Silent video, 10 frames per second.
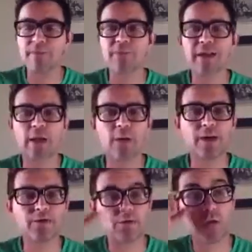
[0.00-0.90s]
In fact, I read
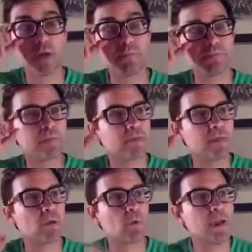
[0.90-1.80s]
a story, I
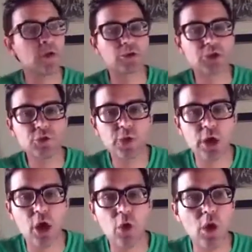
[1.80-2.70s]
think a week or two
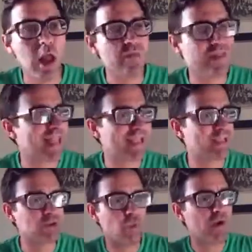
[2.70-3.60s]
ago, that
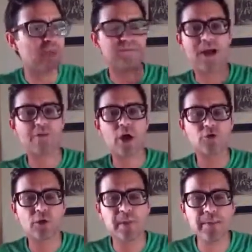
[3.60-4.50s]
like
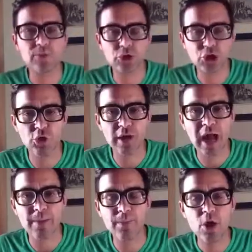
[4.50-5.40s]
2,500 people showed
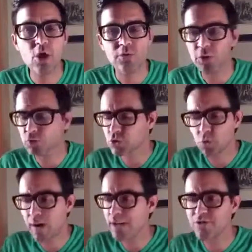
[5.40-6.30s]
up for
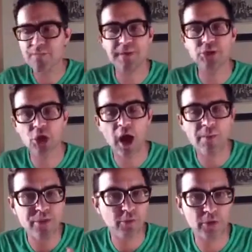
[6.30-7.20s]
20-something
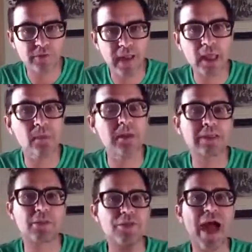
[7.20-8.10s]
jobs that were available
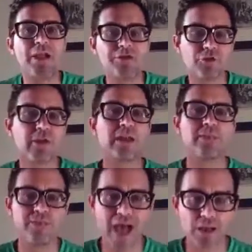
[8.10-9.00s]
at this ice
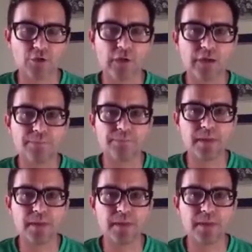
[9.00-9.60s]
cream factory.